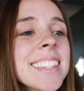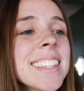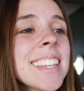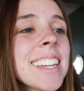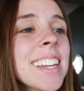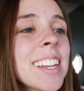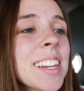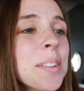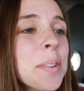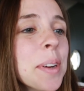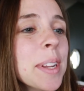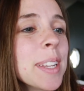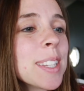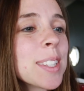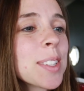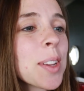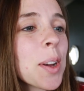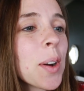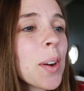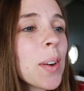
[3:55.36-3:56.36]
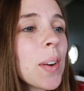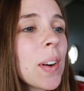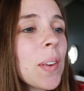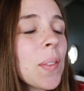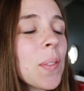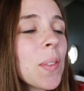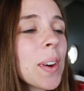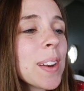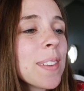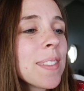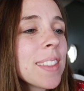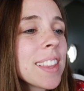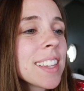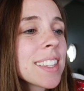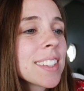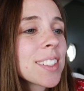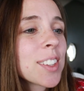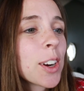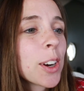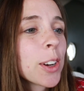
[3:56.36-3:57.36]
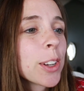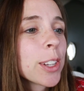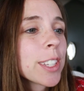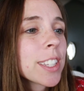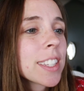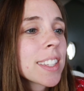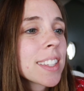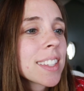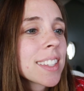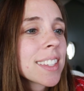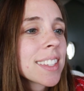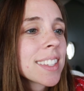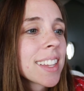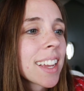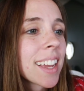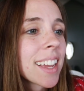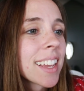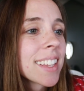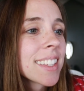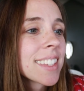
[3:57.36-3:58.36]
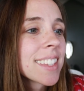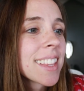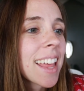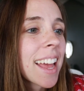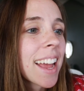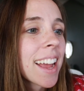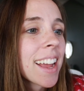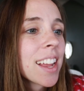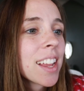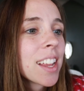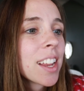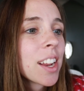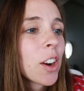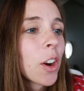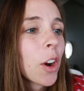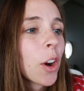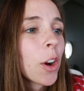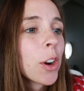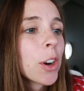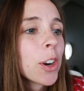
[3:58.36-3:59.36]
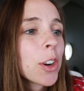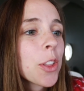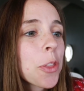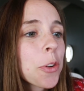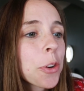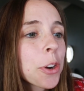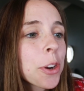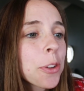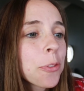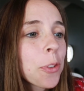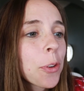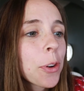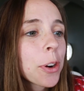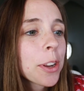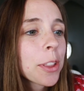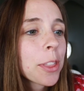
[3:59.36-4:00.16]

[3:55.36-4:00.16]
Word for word: is a good one. So one of these girls says that her 34